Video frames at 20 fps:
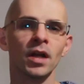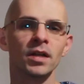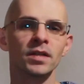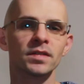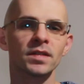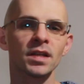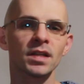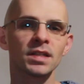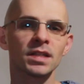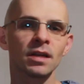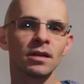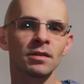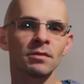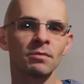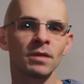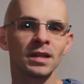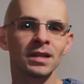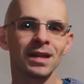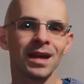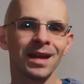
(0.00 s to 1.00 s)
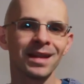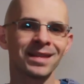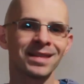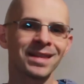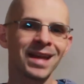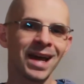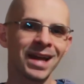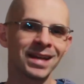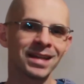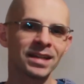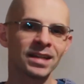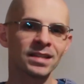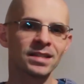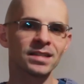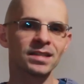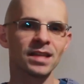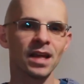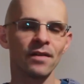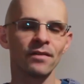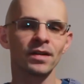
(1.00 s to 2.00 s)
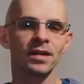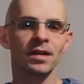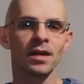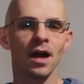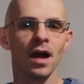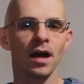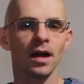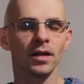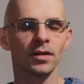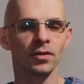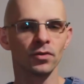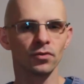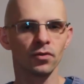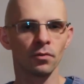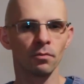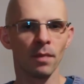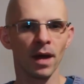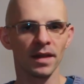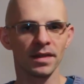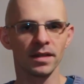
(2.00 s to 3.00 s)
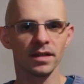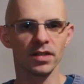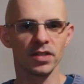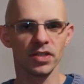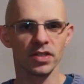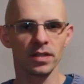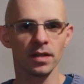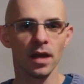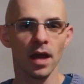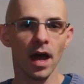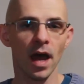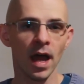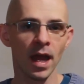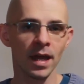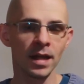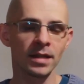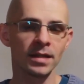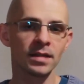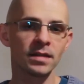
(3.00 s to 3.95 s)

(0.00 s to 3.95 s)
697 Newton meters at